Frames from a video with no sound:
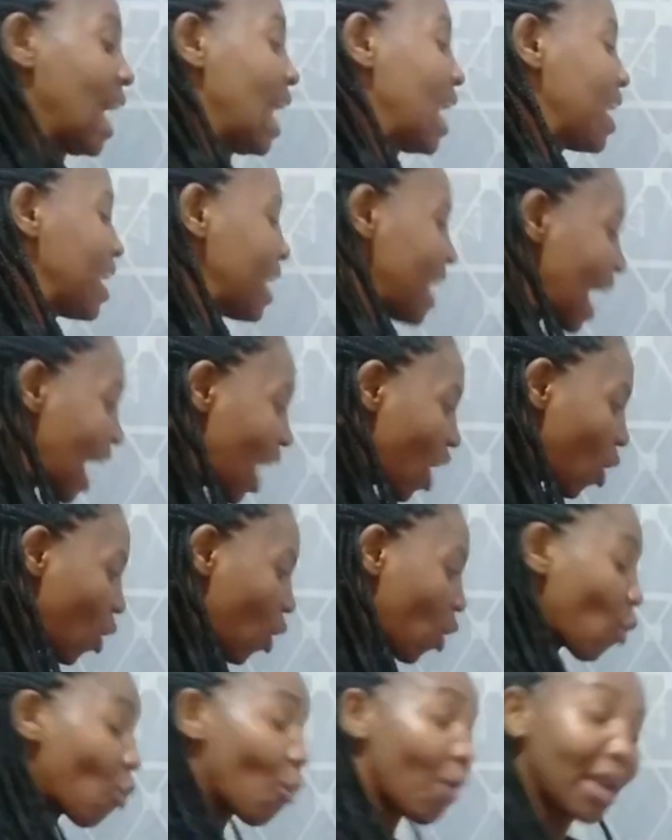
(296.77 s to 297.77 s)

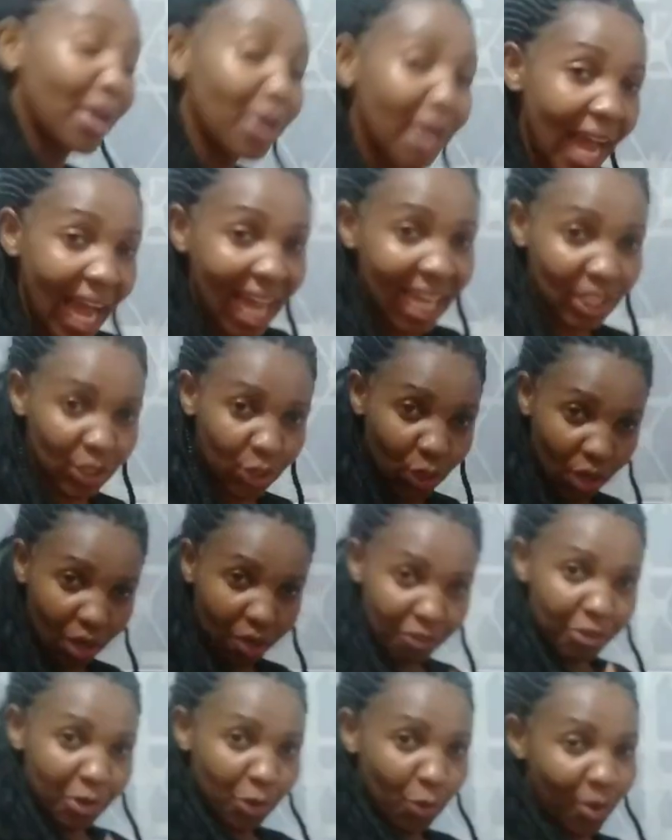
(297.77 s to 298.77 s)
Now, when I talk
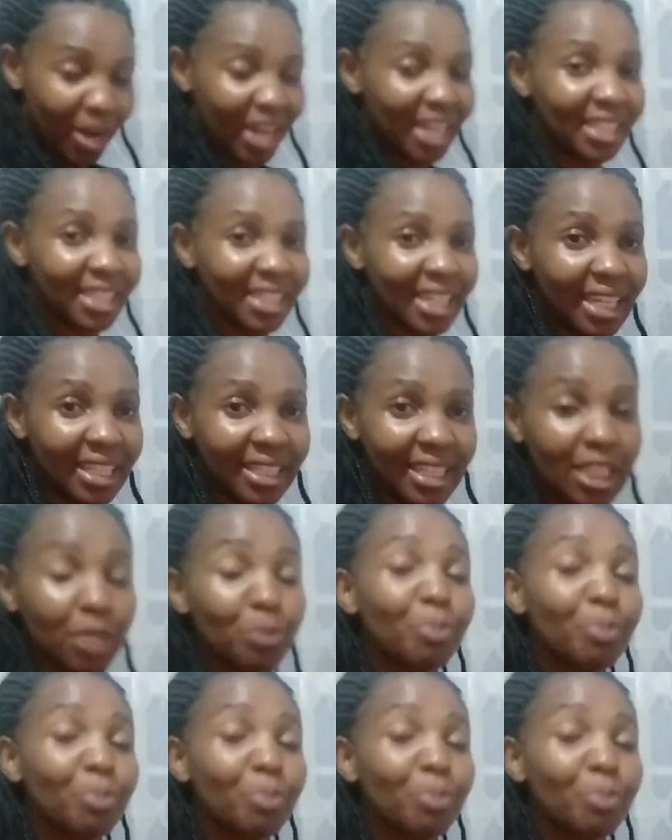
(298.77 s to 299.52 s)
of required sizes,